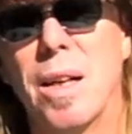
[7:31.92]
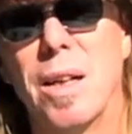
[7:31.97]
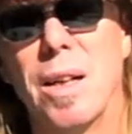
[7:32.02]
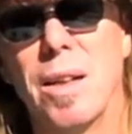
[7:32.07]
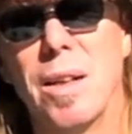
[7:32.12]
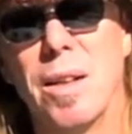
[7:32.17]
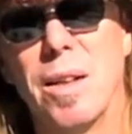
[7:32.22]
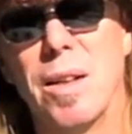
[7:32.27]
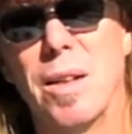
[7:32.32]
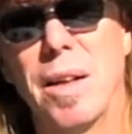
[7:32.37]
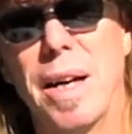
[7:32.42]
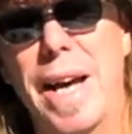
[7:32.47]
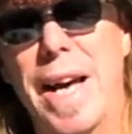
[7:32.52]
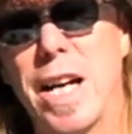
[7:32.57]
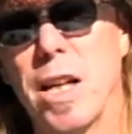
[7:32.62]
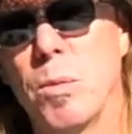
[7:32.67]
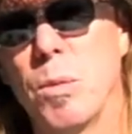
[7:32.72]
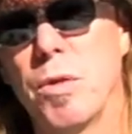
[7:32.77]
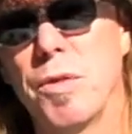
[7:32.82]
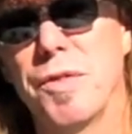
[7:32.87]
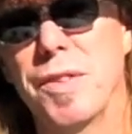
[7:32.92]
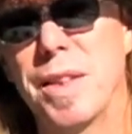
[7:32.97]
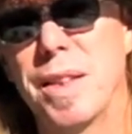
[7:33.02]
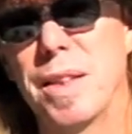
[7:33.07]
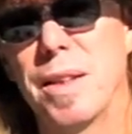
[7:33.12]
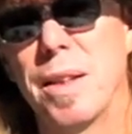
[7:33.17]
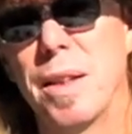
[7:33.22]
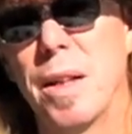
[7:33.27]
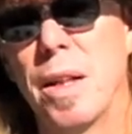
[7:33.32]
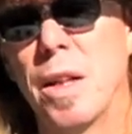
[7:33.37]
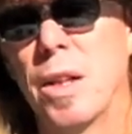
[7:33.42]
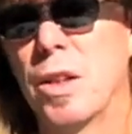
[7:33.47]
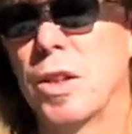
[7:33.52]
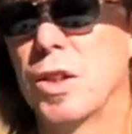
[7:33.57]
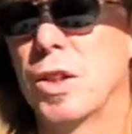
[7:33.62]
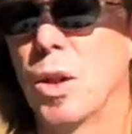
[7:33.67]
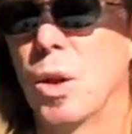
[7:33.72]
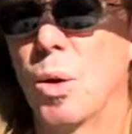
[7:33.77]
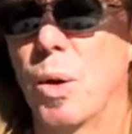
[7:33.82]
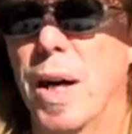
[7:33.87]
animal feed.
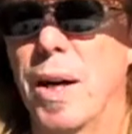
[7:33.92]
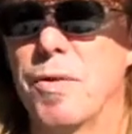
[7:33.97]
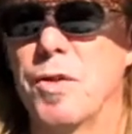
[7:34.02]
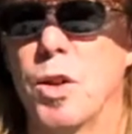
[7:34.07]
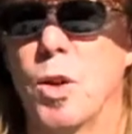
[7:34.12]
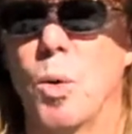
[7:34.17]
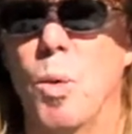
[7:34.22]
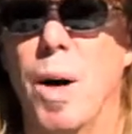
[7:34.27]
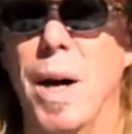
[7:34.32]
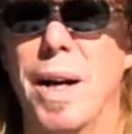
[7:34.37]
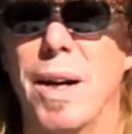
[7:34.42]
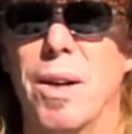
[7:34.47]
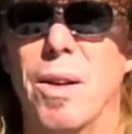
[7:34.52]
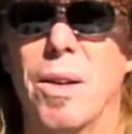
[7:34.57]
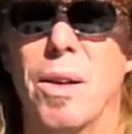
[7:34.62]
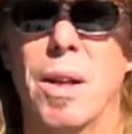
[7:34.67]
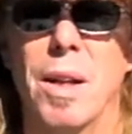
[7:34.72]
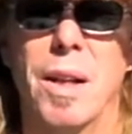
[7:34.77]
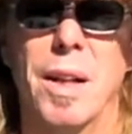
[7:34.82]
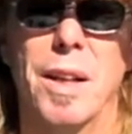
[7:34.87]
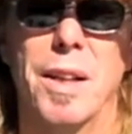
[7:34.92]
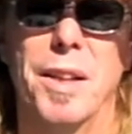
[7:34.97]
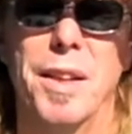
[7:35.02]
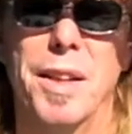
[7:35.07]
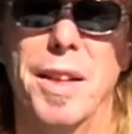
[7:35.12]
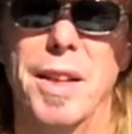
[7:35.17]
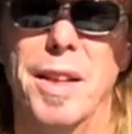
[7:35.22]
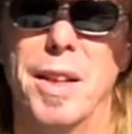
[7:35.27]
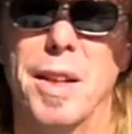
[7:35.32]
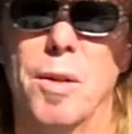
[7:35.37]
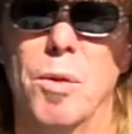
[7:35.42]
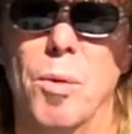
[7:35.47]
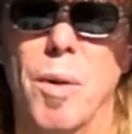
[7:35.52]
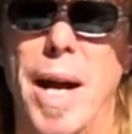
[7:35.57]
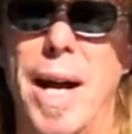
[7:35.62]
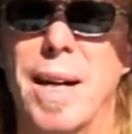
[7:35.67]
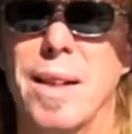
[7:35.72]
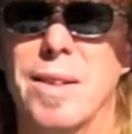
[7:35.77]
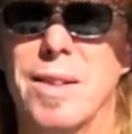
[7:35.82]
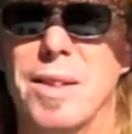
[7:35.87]
So after a while, the
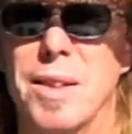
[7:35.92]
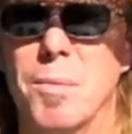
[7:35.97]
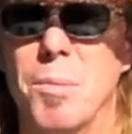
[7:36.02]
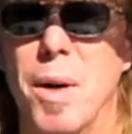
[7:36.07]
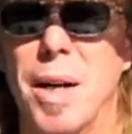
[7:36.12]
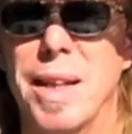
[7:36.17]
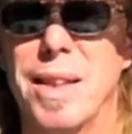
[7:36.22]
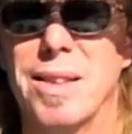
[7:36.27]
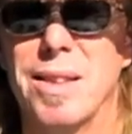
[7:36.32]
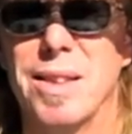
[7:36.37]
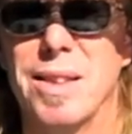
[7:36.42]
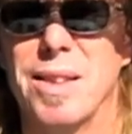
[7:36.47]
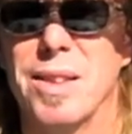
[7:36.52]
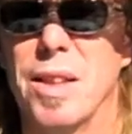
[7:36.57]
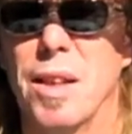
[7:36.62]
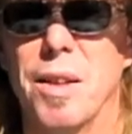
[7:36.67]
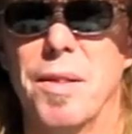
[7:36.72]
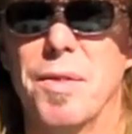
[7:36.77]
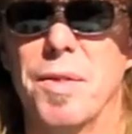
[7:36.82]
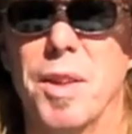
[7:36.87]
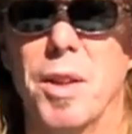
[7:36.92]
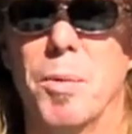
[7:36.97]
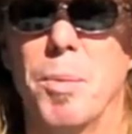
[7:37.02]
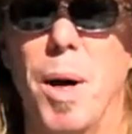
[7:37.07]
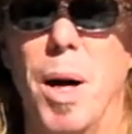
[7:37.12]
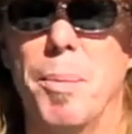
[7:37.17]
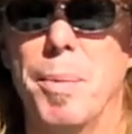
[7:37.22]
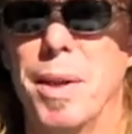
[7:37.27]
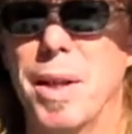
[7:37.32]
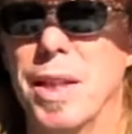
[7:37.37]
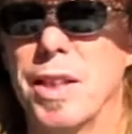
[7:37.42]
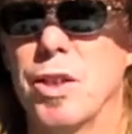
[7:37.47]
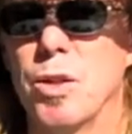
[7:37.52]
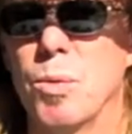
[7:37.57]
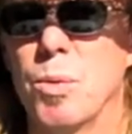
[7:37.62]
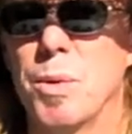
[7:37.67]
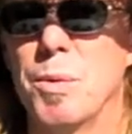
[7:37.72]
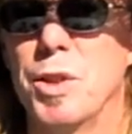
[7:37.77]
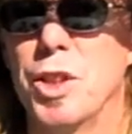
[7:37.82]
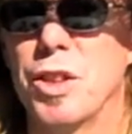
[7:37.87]
rats and mice and stuff, their
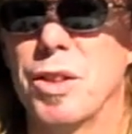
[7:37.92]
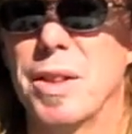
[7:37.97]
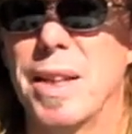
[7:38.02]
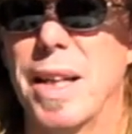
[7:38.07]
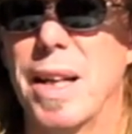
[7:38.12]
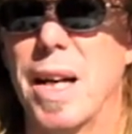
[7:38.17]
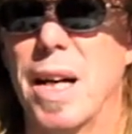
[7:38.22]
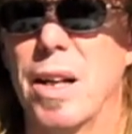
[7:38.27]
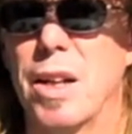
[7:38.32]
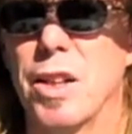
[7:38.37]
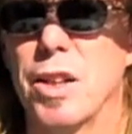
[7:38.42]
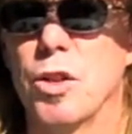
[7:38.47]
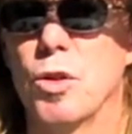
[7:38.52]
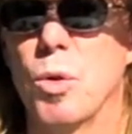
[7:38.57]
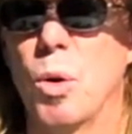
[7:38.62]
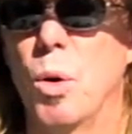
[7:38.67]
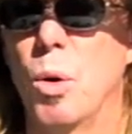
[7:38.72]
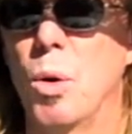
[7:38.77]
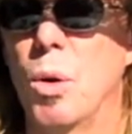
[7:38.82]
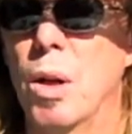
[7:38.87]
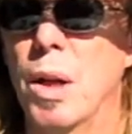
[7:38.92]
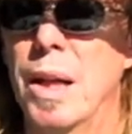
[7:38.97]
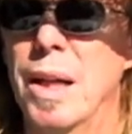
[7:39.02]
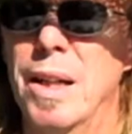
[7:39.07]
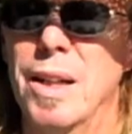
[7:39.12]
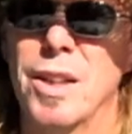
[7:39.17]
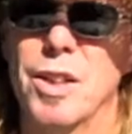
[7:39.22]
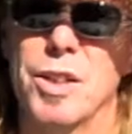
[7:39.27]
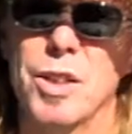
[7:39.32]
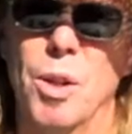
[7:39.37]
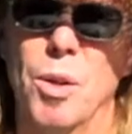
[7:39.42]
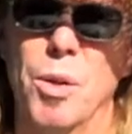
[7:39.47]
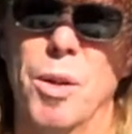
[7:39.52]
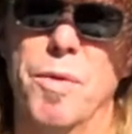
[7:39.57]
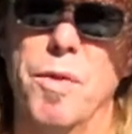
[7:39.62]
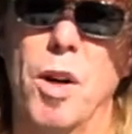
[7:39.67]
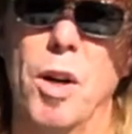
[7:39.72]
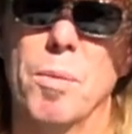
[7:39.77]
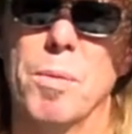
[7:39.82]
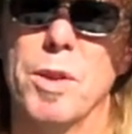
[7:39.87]
population would just get out of control. So the
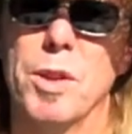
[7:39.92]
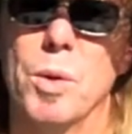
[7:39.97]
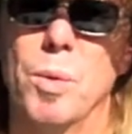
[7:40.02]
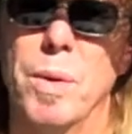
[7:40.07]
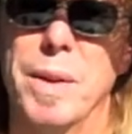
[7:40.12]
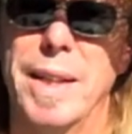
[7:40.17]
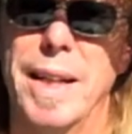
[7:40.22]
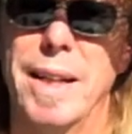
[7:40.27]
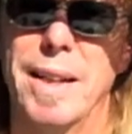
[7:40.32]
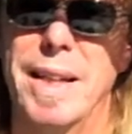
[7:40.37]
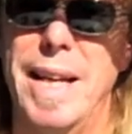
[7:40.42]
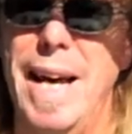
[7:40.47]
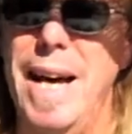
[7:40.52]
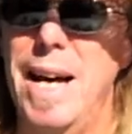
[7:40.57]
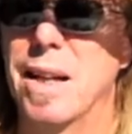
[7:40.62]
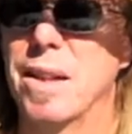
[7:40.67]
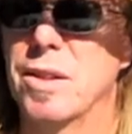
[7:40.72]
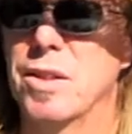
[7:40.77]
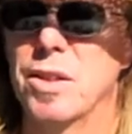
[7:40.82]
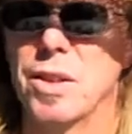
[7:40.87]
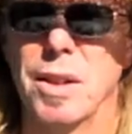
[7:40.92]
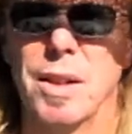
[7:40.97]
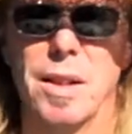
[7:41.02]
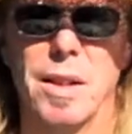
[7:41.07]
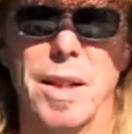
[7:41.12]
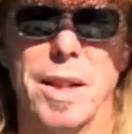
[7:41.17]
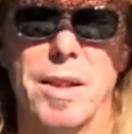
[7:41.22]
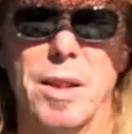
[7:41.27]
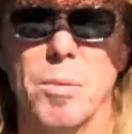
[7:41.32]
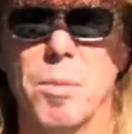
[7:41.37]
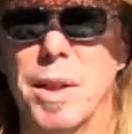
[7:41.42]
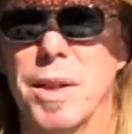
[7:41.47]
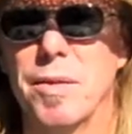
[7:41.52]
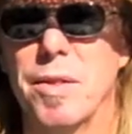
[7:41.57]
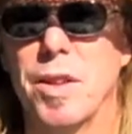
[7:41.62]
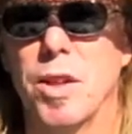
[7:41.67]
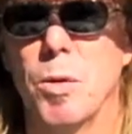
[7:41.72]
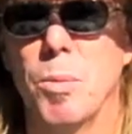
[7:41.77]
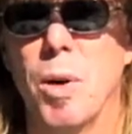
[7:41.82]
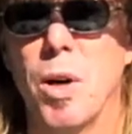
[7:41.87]
farmers would get cats and let them live
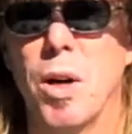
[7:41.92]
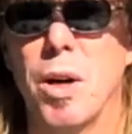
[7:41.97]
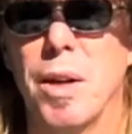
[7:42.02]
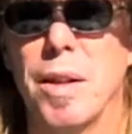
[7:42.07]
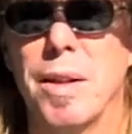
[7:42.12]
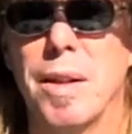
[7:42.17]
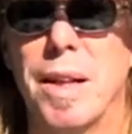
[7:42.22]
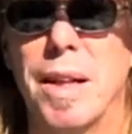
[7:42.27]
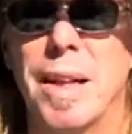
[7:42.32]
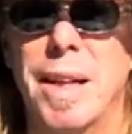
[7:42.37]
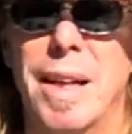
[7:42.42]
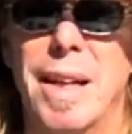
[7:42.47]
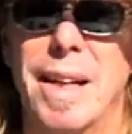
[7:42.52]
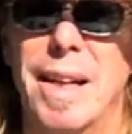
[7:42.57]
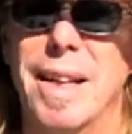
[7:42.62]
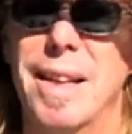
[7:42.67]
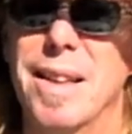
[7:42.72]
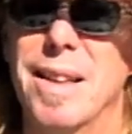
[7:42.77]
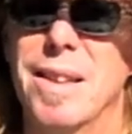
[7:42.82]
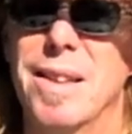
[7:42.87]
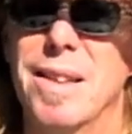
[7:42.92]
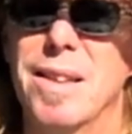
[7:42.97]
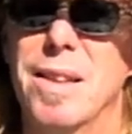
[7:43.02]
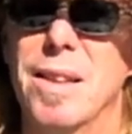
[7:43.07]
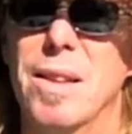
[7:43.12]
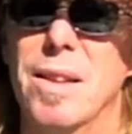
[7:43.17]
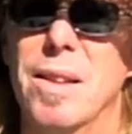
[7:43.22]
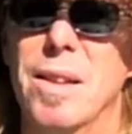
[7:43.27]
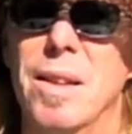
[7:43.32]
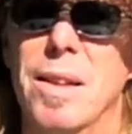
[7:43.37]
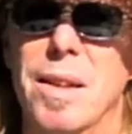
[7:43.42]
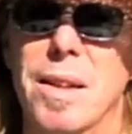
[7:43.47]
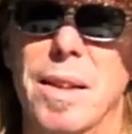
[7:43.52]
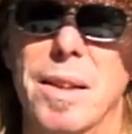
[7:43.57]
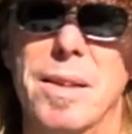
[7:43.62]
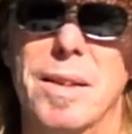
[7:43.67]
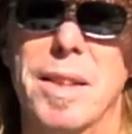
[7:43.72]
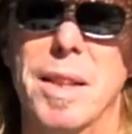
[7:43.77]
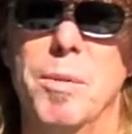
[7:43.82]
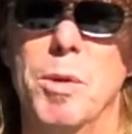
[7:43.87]
in the barn. And
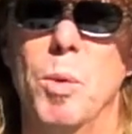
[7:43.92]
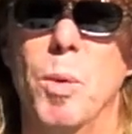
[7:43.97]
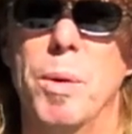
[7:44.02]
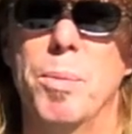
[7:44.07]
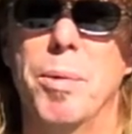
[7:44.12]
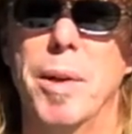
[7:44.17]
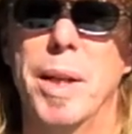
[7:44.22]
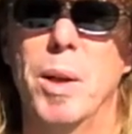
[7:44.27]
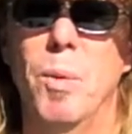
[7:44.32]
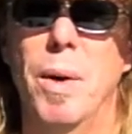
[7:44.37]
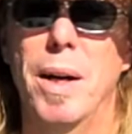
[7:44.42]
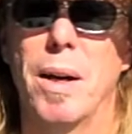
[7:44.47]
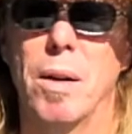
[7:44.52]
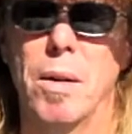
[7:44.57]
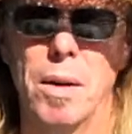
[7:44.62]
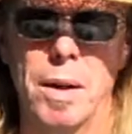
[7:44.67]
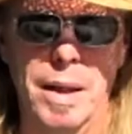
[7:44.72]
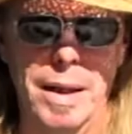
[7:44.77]
it seemed to work pretty well.